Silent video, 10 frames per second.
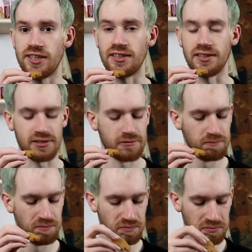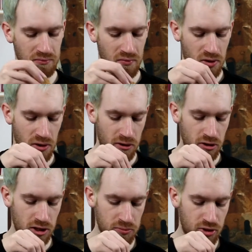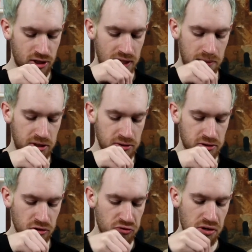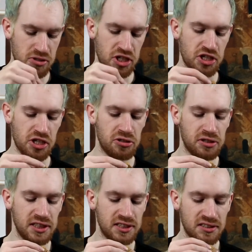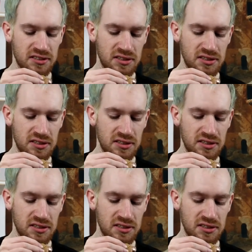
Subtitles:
in this. A lot more than I'm used to from ginger cookies.